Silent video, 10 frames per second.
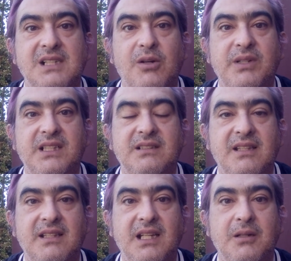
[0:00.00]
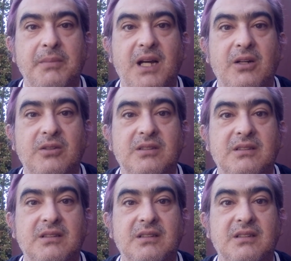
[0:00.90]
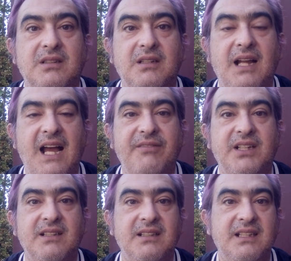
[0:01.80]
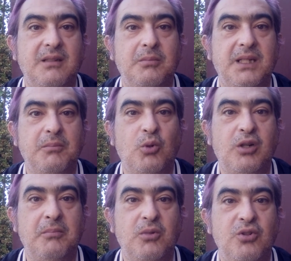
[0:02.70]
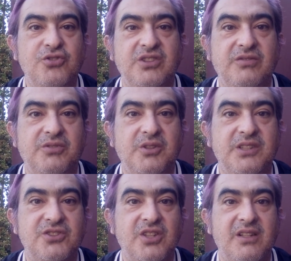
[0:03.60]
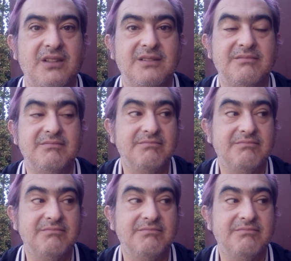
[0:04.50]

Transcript: And we need to think about having a little bit more mercy for each other.